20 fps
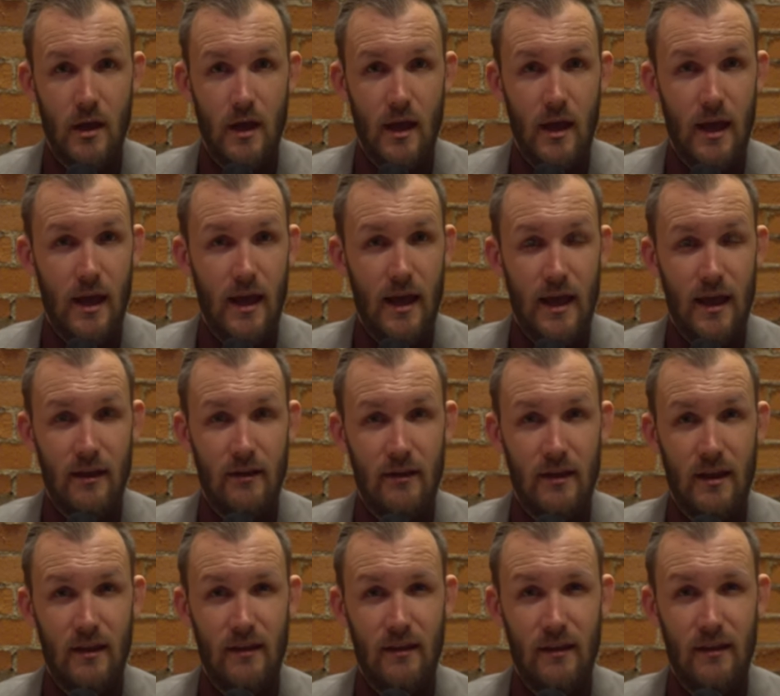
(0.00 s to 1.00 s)

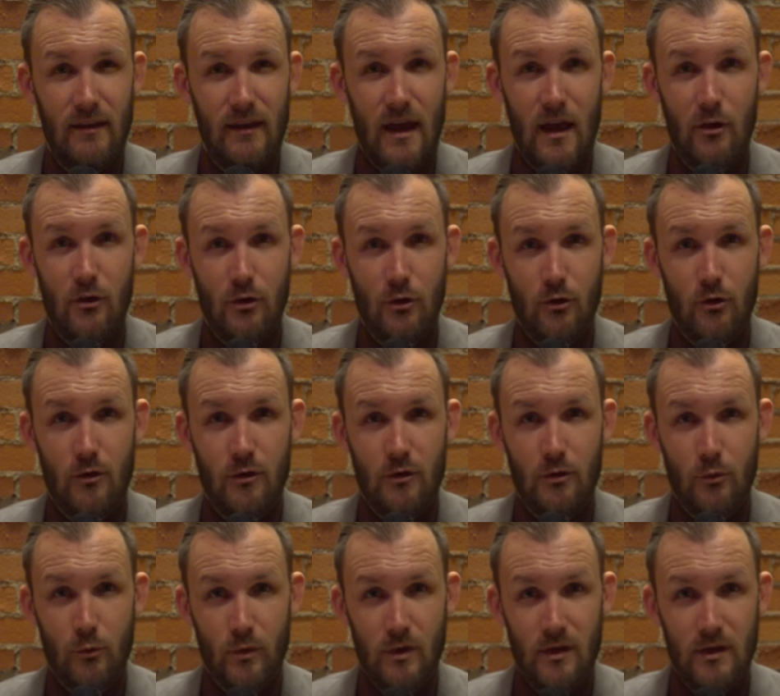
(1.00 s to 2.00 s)
And now you're
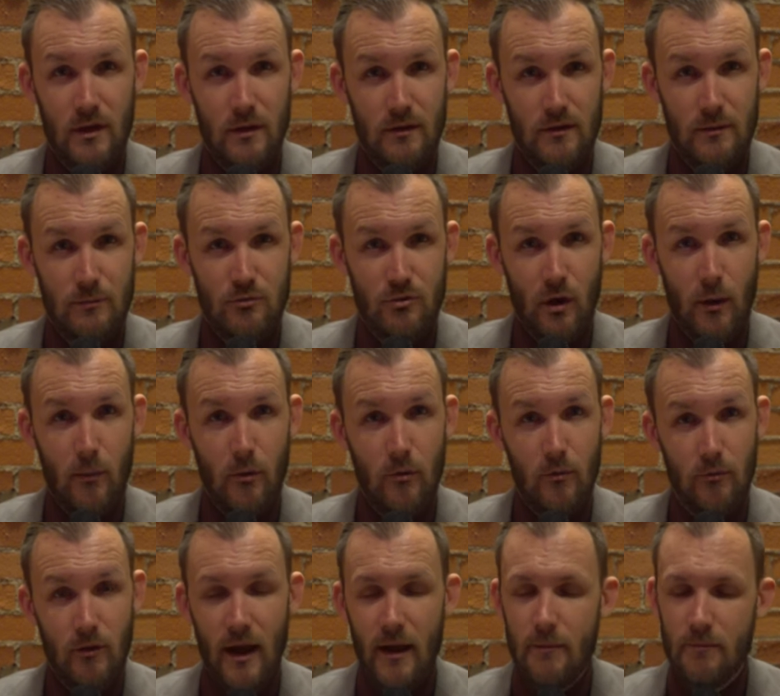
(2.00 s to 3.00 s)
really in deep trouble,
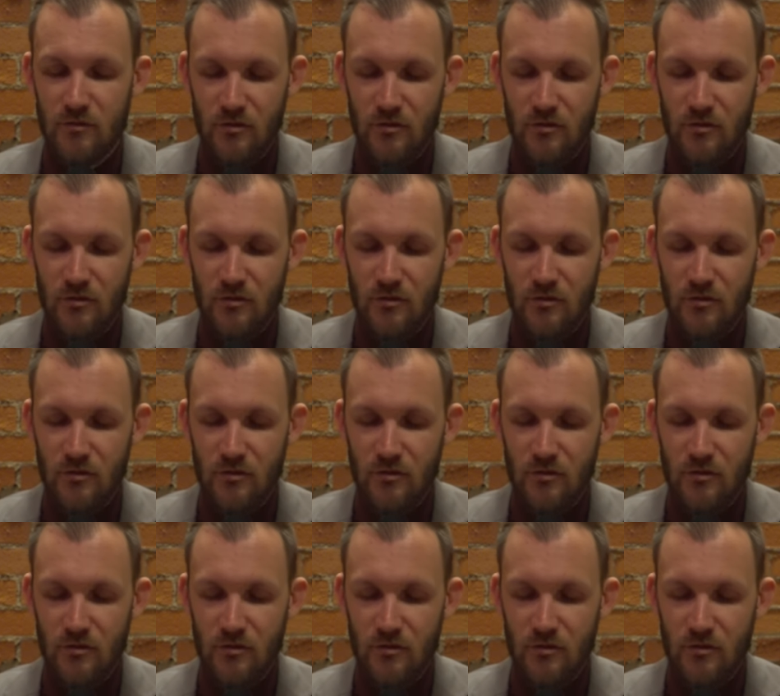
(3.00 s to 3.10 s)
right?